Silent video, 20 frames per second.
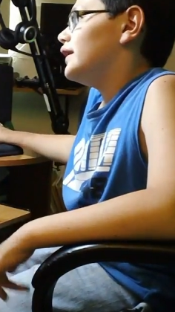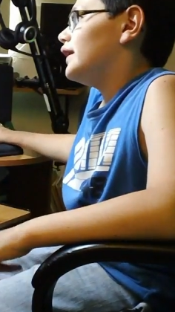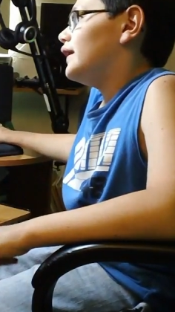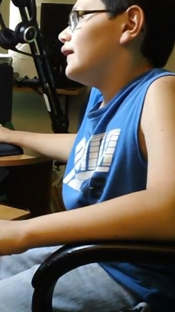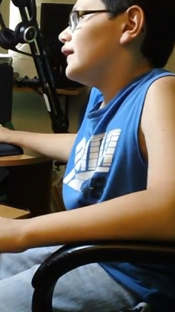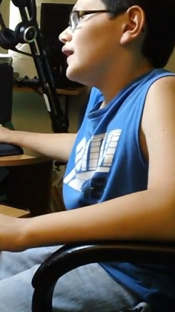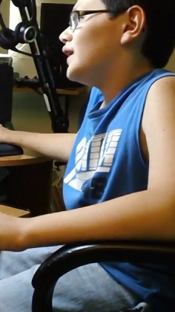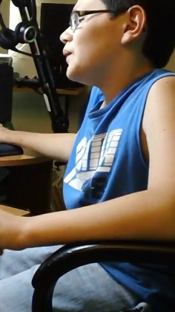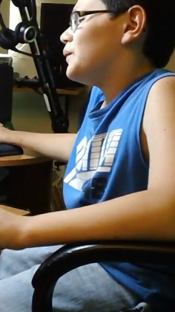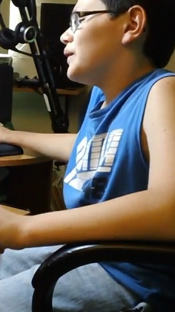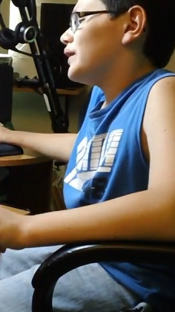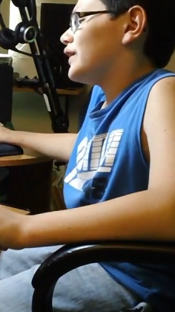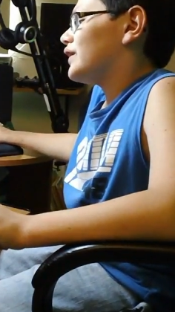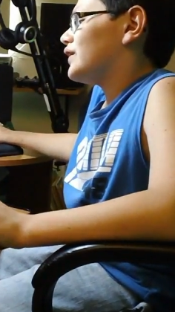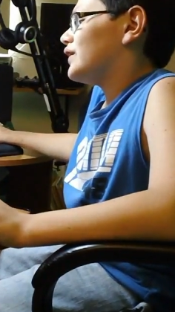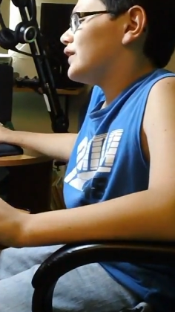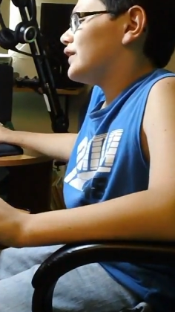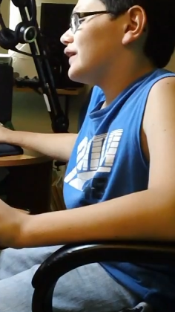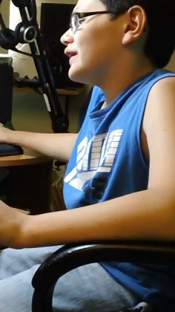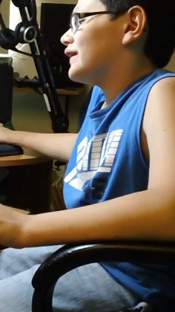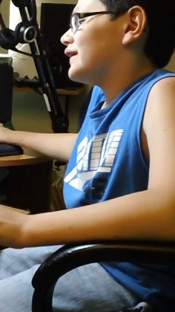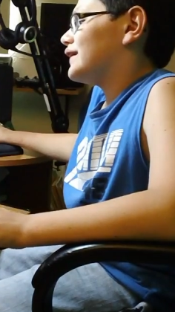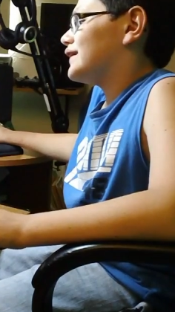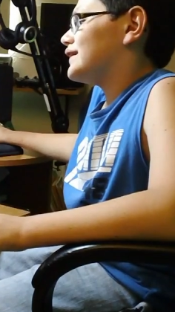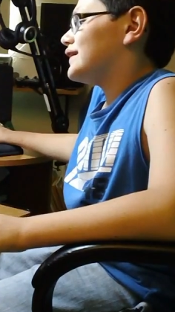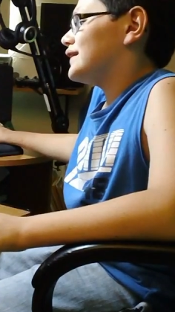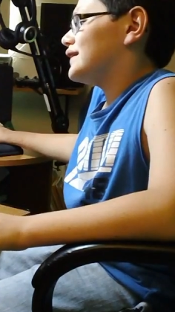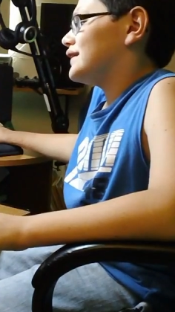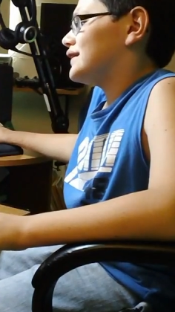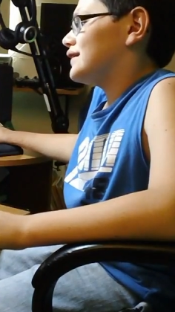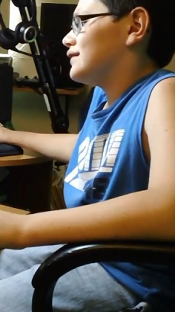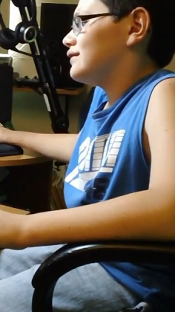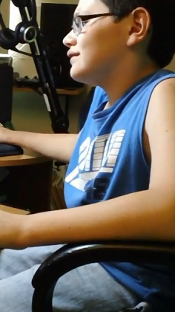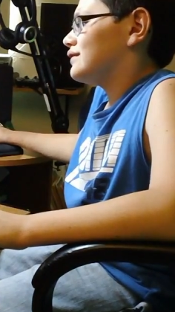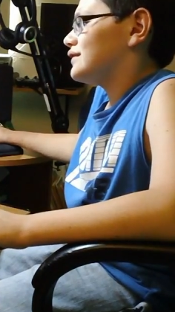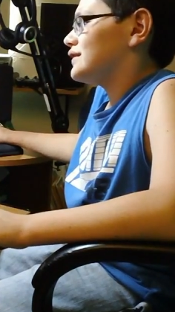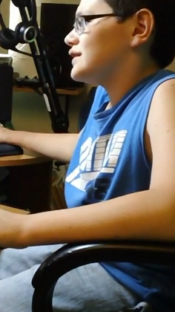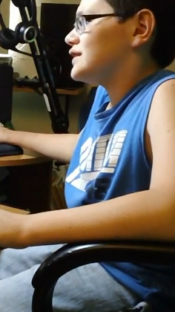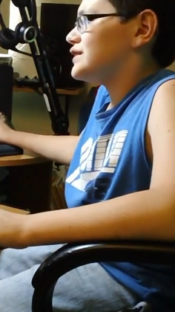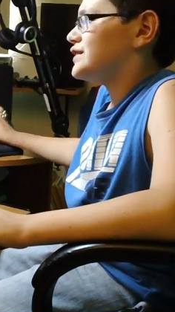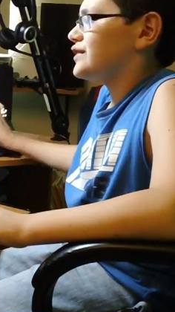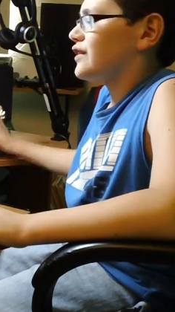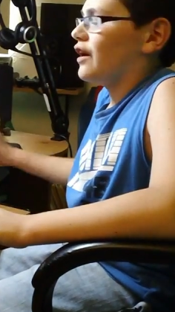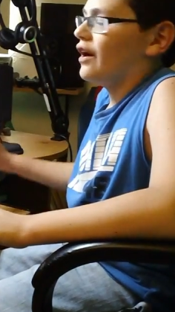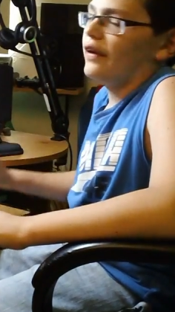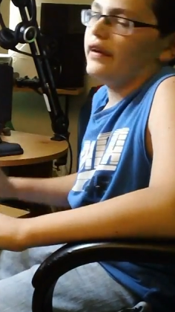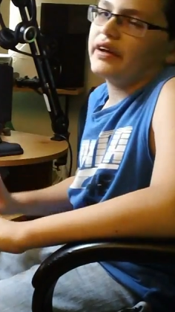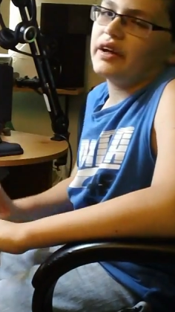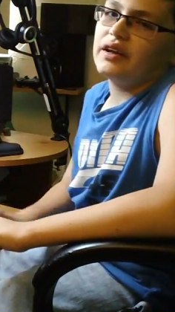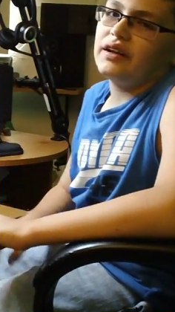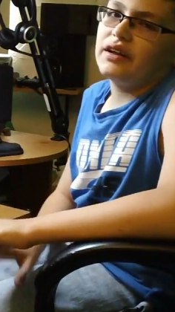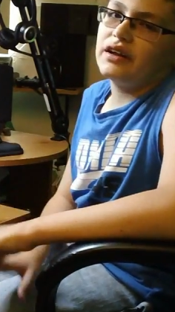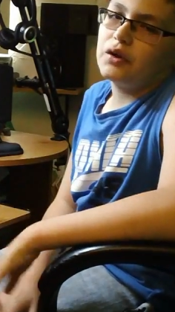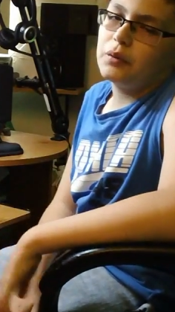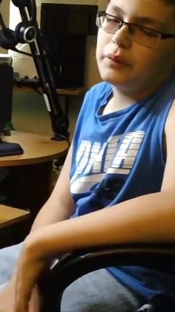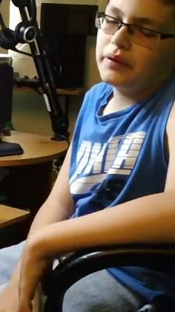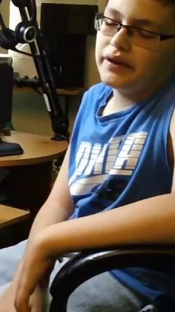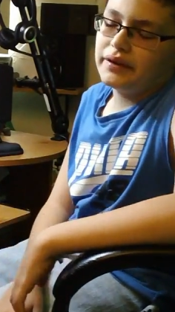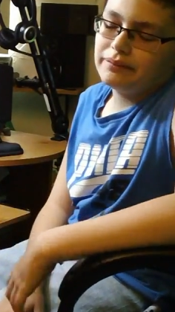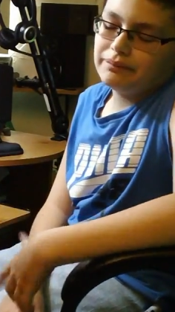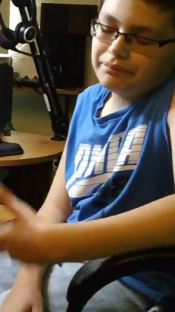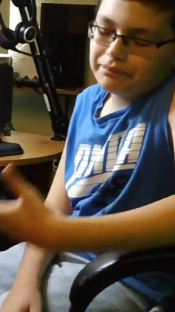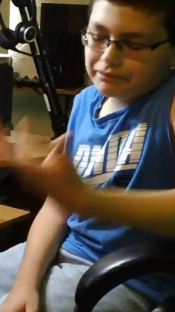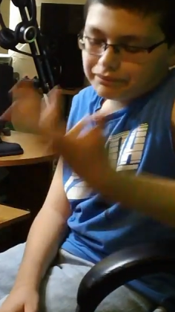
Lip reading: And then I'm like, alright, this is stalling a little bit.